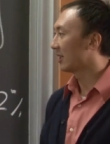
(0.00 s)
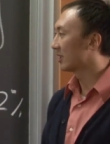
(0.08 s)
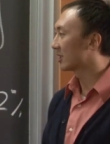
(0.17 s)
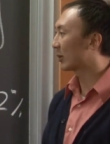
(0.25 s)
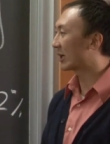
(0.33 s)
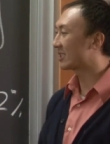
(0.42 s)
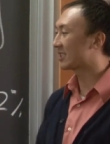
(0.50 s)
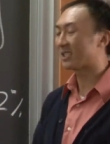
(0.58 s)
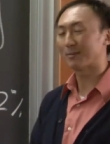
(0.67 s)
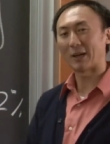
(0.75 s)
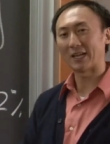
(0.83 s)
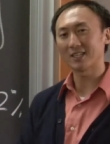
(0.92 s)
So we can see,
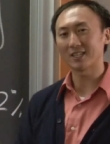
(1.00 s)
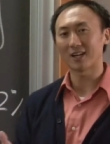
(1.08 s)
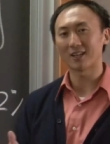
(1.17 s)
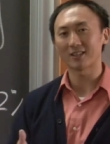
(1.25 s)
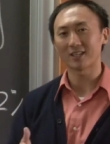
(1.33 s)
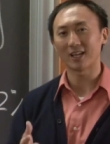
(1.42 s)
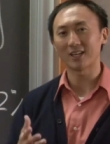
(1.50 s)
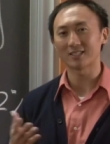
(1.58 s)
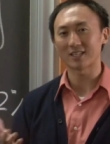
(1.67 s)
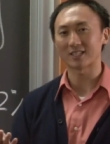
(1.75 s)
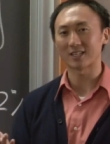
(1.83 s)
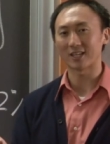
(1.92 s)
depending on the
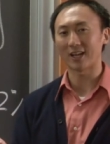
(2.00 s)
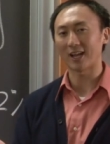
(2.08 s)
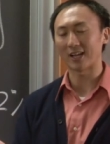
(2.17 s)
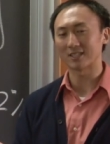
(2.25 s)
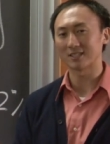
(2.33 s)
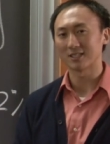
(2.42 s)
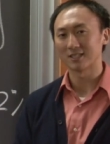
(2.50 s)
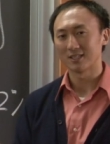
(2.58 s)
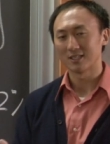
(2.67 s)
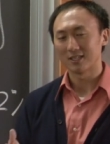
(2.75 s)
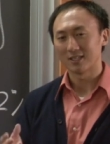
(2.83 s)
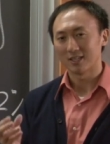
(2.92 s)
insect at hand,
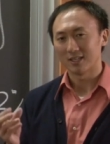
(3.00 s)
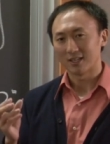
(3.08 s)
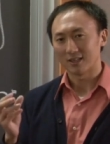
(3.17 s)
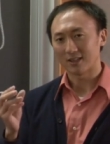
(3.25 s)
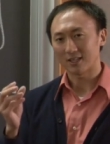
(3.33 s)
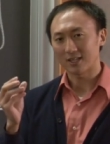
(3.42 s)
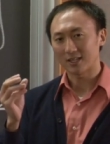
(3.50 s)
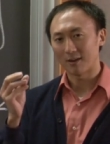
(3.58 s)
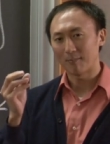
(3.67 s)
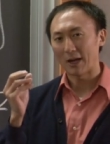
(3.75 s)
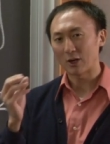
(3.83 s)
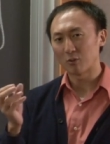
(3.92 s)
the
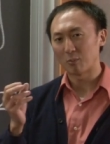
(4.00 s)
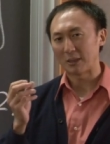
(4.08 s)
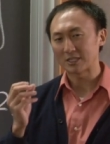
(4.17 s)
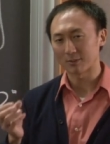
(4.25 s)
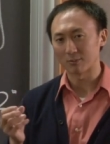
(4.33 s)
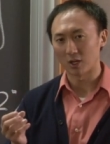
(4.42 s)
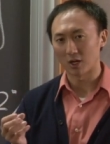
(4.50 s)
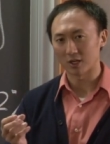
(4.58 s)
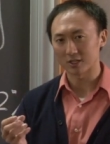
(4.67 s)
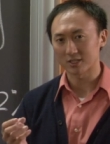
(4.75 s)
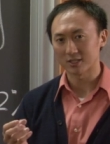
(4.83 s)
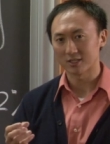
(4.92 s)
amount of momentum
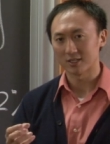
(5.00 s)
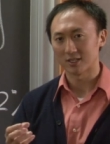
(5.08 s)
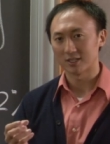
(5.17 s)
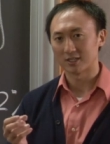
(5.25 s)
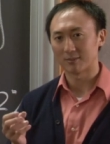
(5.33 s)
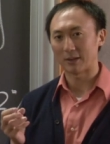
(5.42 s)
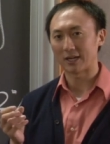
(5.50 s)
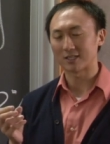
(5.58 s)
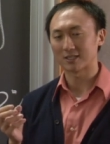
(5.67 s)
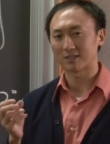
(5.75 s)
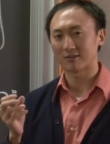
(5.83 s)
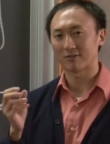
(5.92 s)
lost
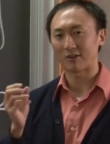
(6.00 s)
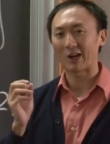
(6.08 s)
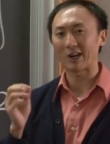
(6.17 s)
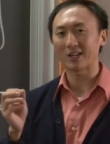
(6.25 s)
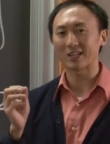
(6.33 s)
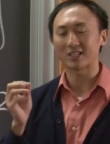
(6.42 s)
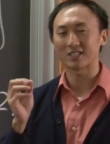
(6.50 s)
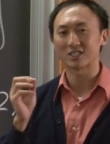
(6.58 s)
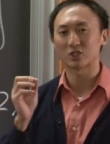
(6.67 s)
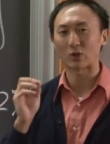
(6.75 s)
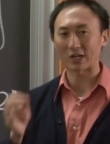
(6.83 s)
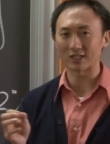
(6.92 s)
depends very
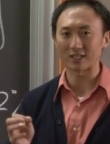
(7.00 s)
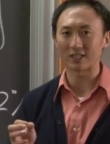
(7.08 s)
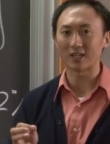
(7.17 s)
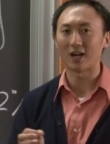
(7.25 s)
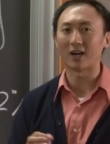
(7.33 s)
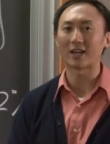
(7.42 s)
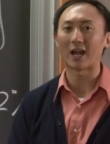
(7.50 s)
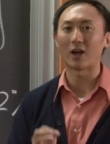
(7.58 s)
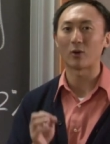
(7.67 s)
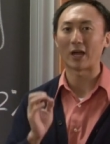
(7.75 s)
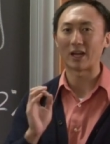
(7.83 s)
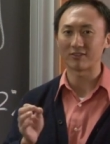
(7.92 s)
strictly on
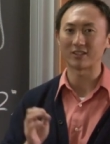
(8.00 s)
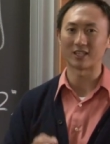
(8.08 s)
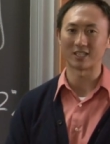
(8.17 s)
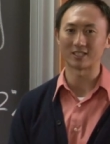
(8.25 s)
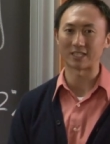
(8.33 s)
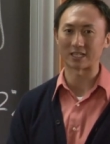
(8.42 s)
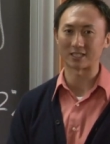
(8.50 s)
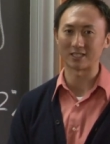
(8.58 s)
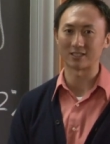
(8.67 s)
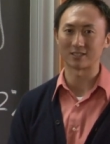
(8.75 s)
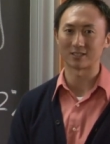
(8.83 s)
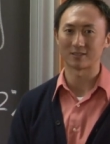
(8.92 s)
how heavy the insect
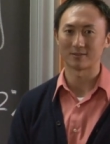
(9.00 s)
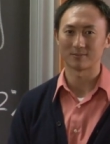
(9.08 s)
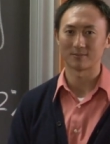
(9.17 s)
is.